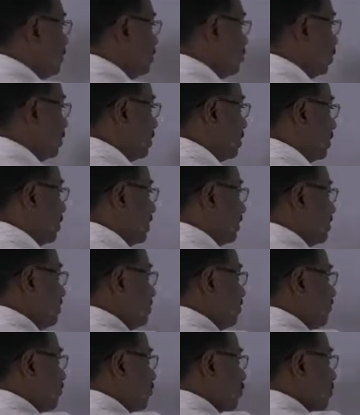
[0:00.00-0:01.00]

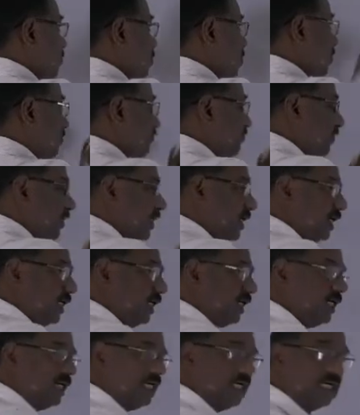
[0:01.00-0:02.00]
shortest form of
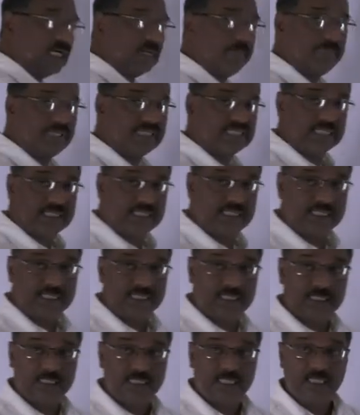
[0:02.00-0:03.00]

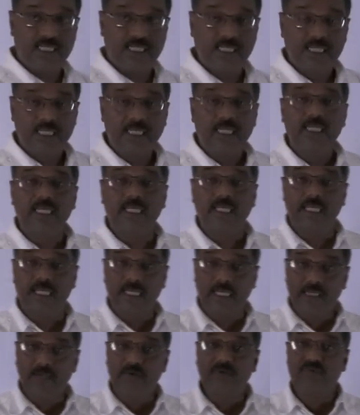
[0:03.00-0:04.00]
representing
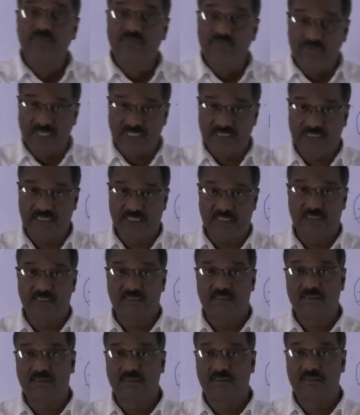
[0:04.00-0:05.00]
a function.
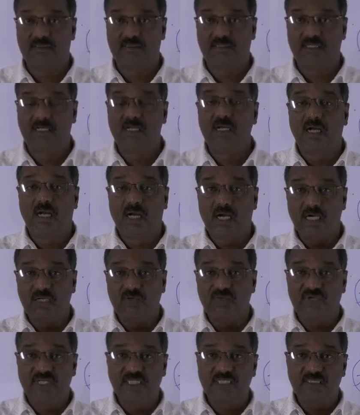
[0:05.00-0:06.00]

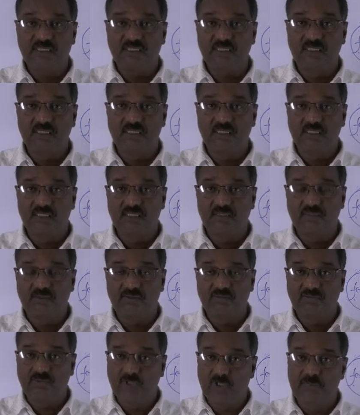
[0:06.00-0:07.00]
Always
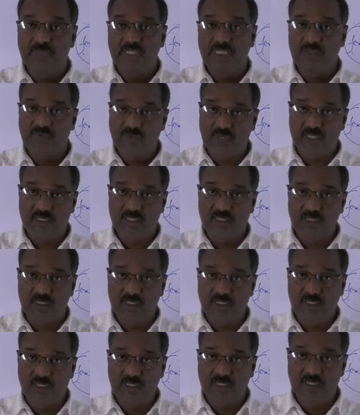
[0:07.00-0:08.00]
we will be
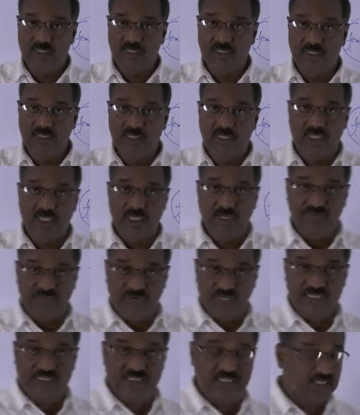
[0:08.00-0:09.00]
given a
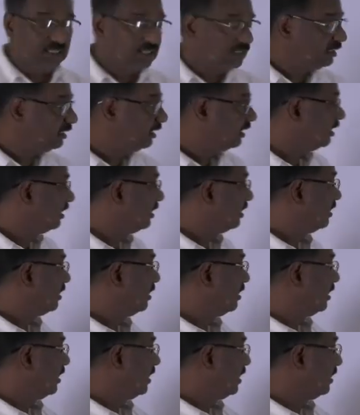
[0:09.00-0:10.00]
function
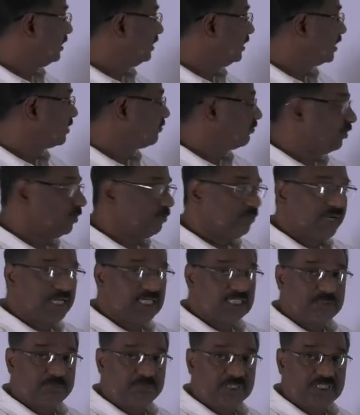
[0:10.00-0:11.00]
in this form
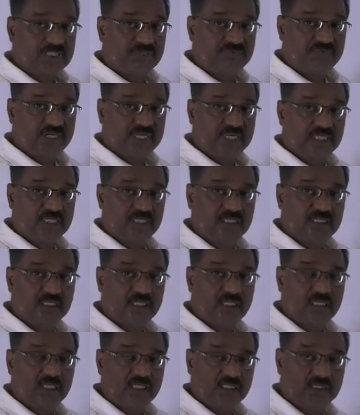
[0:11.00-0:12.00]
by
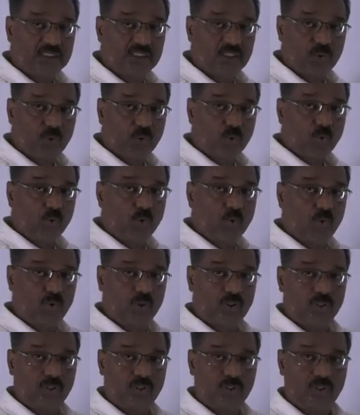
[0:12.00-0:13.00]
specifying the
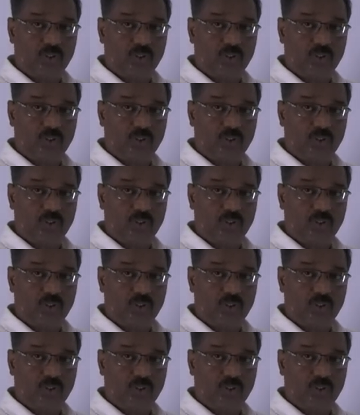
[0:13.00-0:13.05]
rule